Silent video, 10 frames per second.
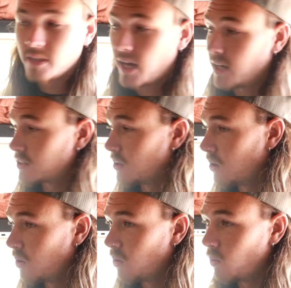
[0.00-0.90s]
Yeah,
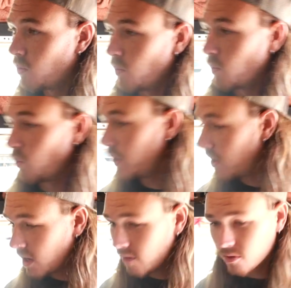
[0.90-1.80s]
so we
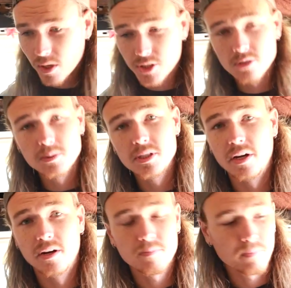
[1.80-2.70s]
don't have a restroom in
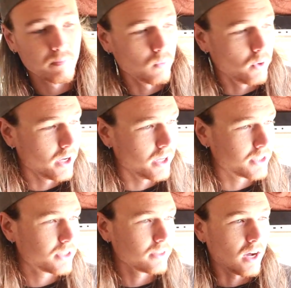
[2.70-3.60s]
here,
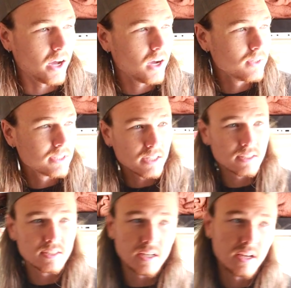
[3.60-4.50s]
which I always like
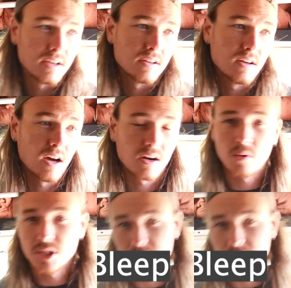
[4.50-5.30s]
to say, I don't want